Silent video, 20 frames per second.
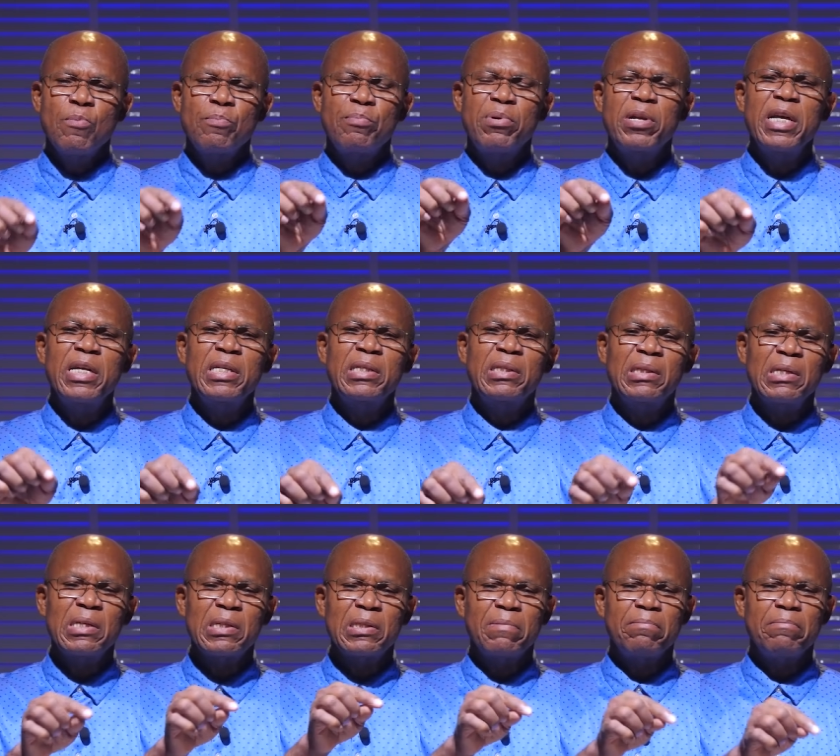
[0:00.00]

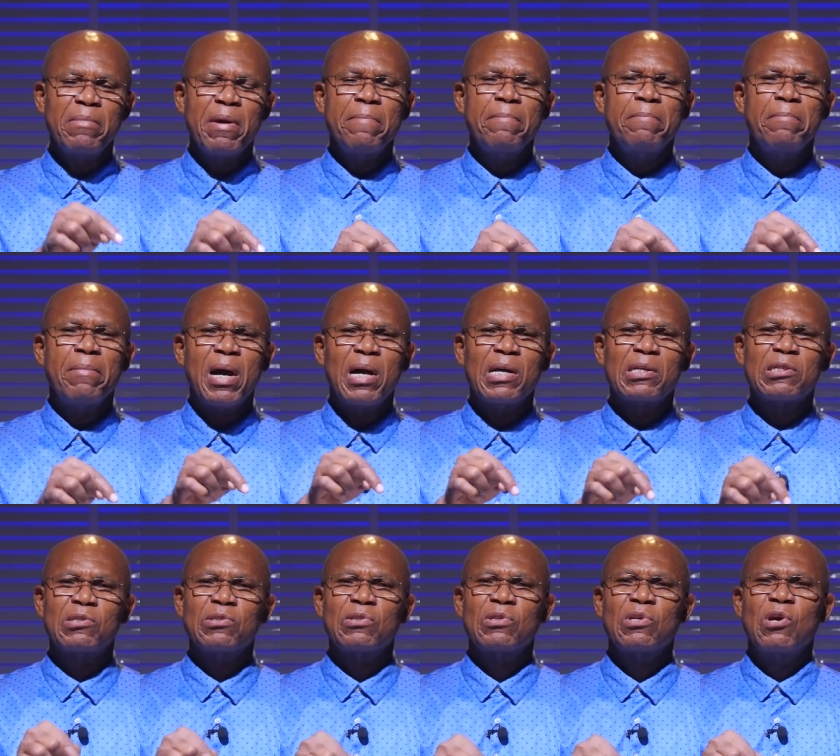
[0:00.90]
places
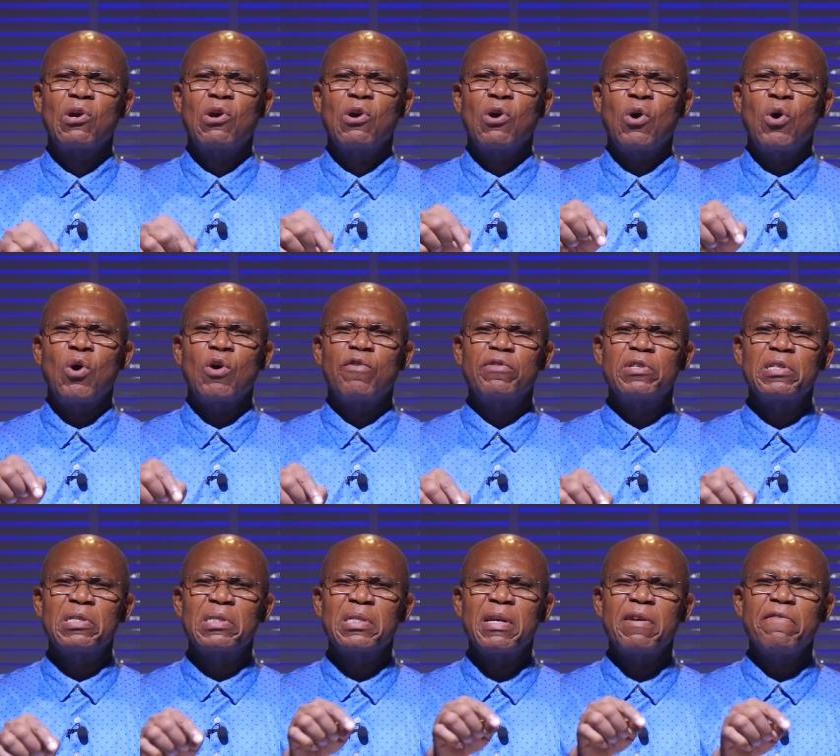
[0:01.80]
members of
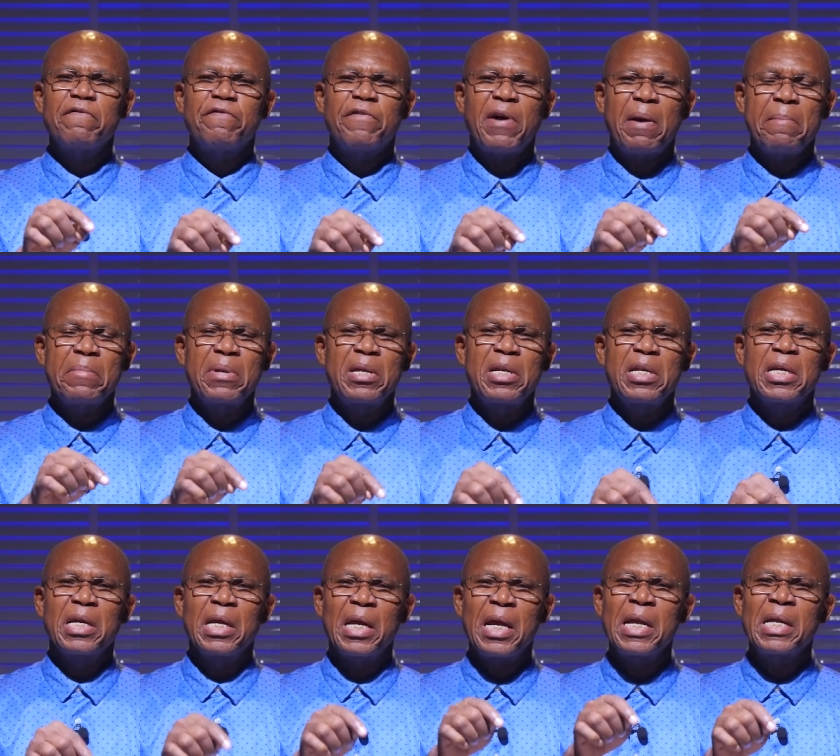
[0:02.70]
the same
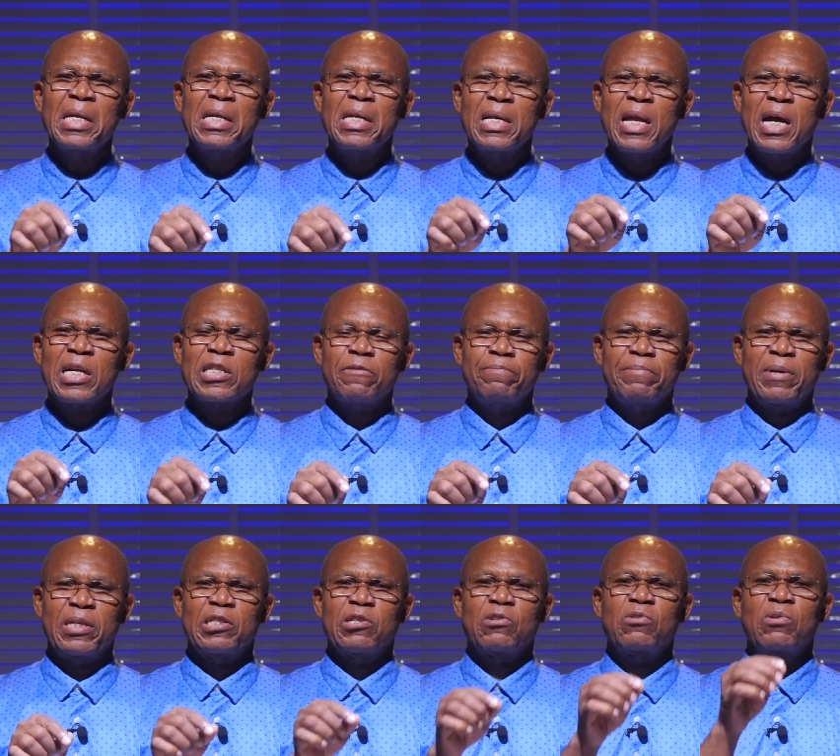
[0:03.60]
family in that
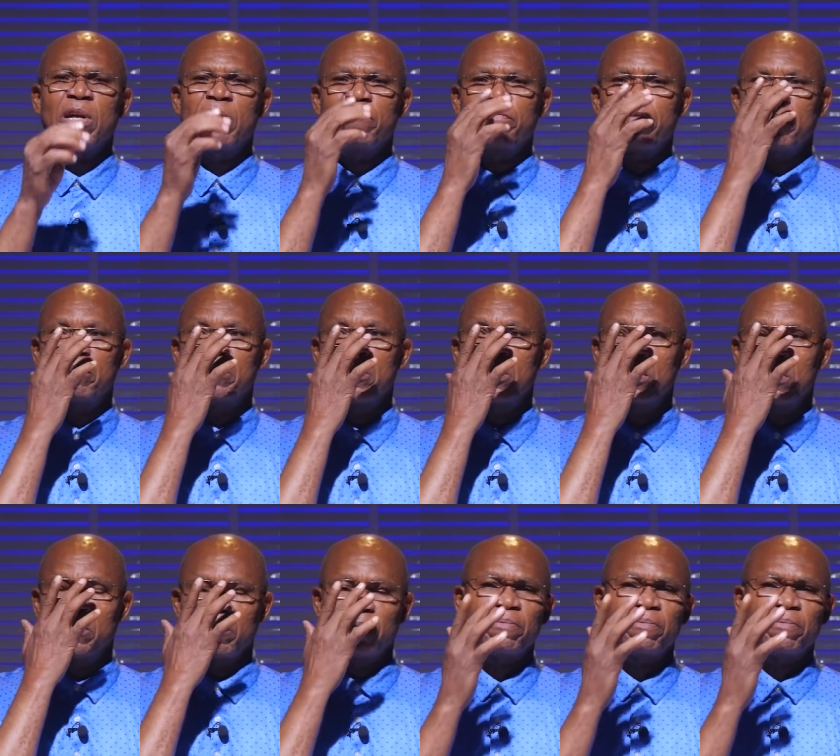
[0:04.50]
particular family.